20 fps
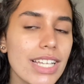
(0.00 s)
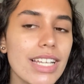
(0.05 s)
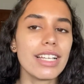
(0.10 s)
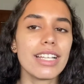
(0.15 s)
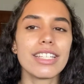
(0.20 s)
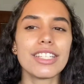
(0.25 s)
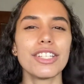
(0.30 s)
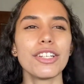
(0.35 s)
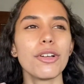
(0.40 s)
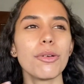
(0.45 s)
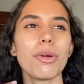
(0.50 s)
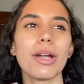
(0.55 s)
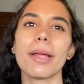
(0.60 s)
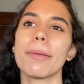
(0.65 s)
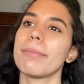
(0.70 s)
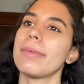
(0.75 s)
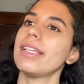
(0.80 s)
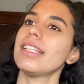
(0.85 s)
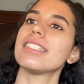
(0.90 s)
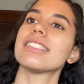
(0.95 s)
You know what I
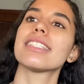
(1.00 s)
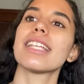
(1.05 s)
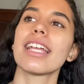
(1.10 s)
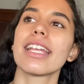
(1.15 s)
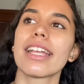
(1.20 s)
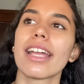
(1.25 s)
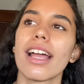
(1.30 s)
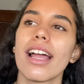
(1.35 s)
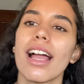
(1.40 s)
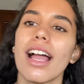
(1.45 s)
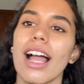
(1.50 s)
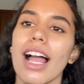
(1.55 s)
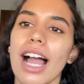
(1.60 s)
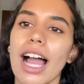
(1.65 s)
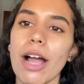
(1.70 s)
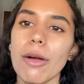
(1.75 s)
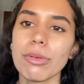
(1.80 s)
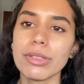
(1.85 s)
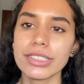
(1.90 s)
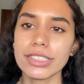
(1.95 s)
mean? It's like,
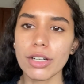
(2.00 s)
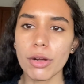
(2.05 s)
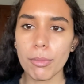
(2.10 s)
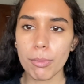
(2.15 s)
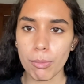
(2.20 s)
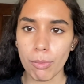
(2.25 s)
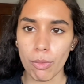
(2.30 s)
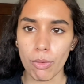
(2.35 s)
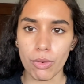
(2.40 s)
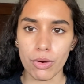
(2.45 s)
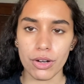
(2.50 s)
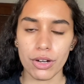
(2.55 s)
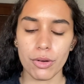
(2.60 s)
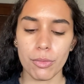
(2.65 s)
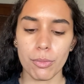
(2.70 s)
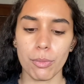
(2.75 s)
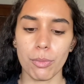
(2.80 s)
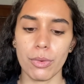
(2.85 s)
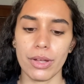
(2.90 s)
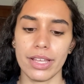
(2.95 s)
I wasn't on
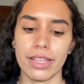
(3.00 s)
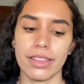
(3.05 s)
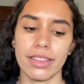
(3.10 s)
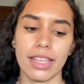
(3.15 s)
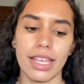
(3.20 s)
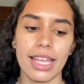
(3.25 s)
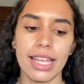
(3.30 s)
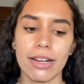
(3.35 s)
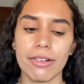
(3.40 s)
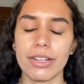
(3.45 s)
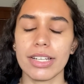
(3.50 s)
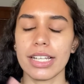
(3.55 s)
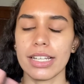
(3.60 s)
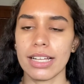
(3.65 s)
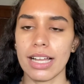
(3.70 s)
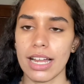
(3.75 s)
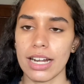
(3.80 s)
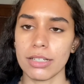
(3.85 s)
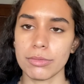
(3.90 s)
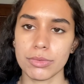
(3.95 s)
board with Eric and
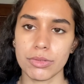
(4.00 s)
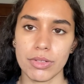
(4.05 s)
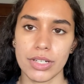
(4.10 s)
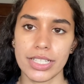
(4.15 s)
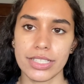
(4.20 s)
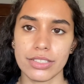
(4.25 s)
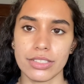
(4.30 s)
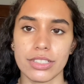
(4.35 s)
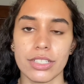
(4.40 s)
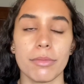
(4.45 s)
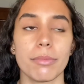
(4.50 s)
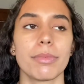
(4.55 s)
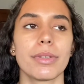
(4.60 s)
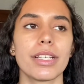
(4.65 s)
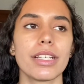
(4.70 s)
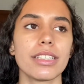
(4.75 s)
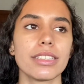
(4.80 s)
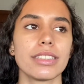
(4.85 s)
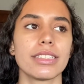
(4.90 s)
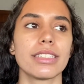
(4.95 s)
Adam's relationship,
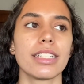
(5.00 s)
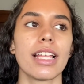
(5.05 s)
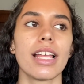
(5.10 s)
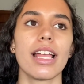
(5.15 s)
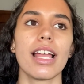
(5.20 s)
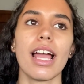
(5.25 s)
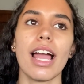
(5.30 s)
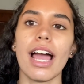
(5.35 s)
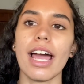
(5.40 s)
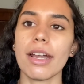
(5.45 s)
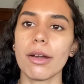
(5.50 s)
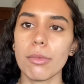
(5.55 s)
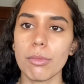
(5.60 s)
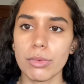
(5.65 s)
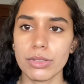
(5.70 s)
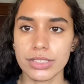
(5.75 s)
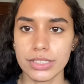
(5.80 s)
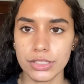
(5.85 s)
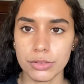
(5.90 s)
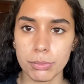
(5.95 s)
because Adam
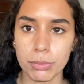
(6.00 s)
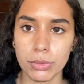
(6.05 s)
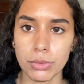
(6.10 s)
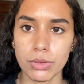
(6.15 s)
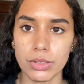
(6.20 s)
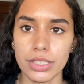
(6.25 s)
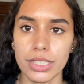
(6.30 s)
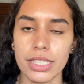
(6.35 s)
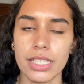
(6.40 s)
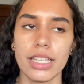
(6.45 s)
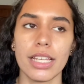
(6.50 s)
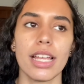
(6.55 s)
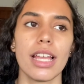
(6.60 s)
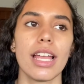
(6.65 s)
was his bully,